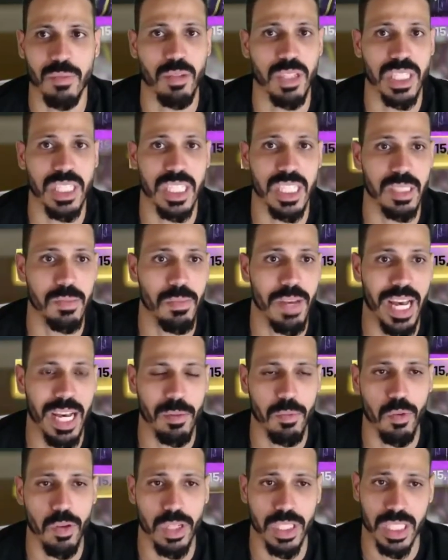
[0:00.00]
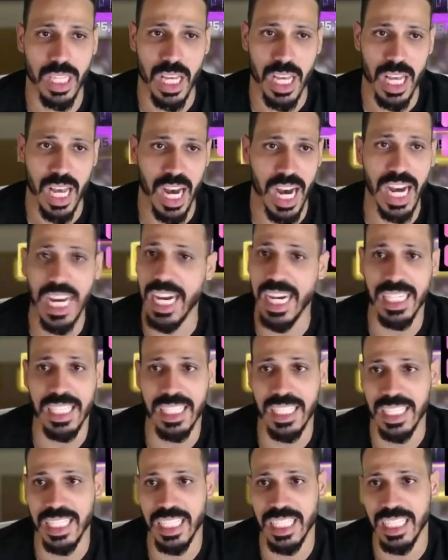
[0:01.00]
with these bad boys. I
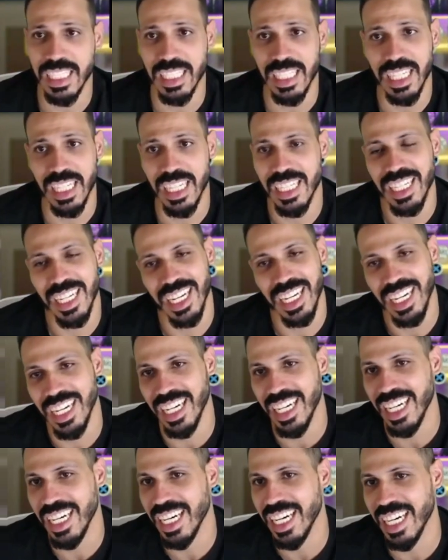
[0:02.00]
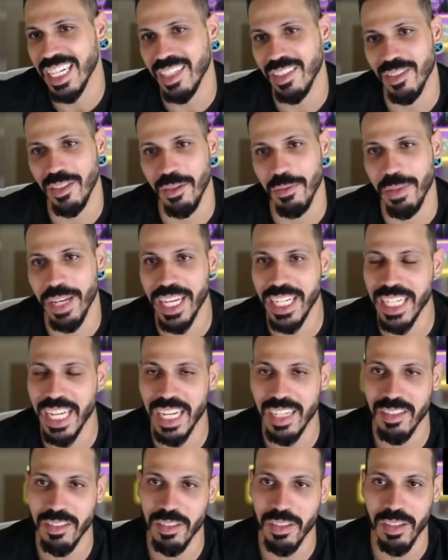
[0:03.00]
honestly, don't know, man.
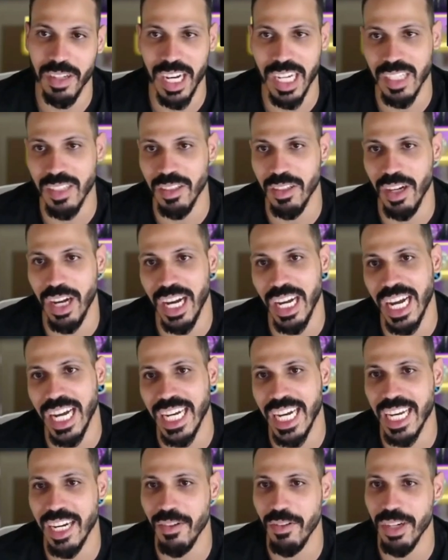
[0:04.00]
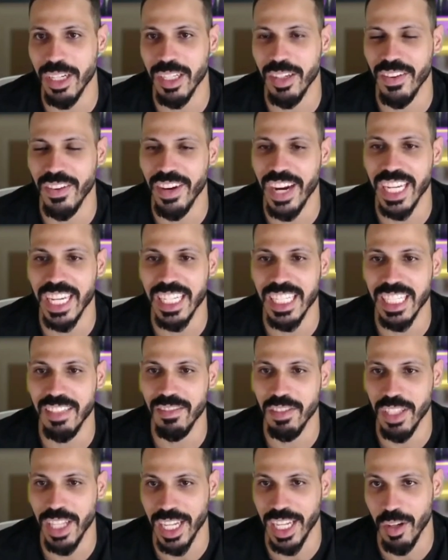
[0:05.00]
I don't know. I don't know. I, I kind of regret
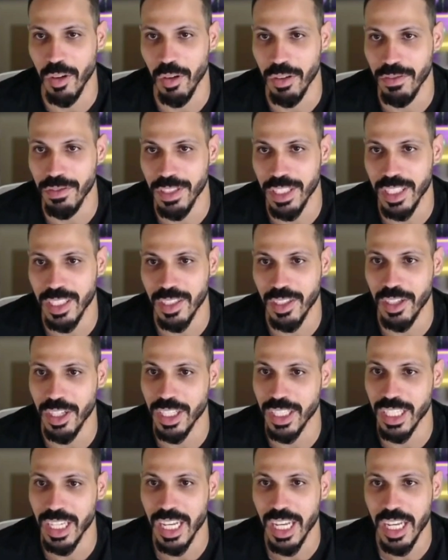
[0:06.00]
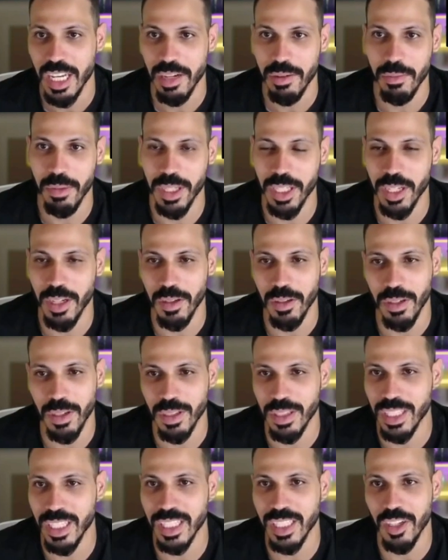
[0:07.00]
even like going for these cards, but yo,
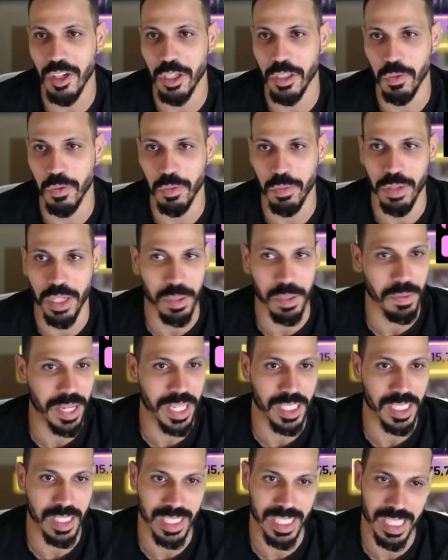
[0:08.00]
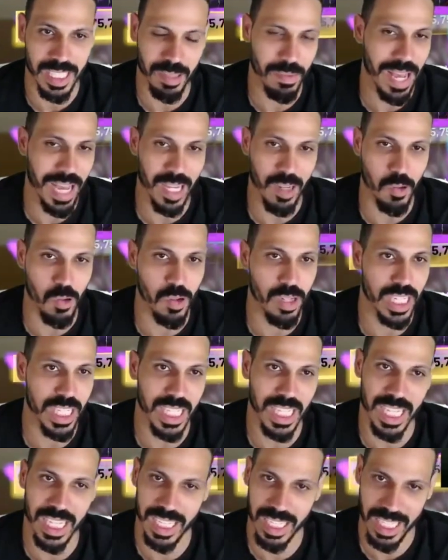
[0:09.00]
these cards would play, man. T Mac or
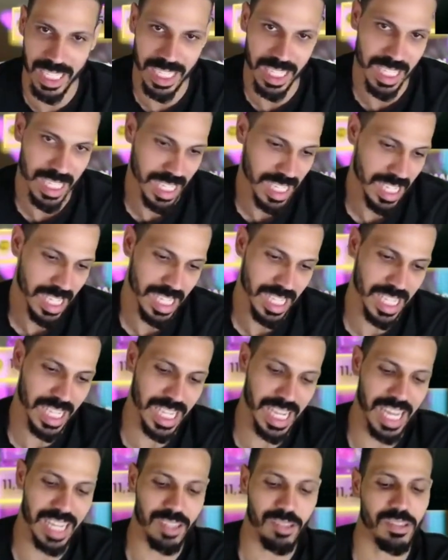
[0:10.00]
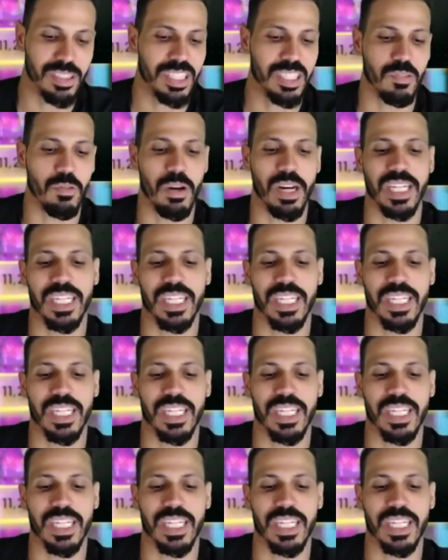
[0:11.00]
KD, like I don't see why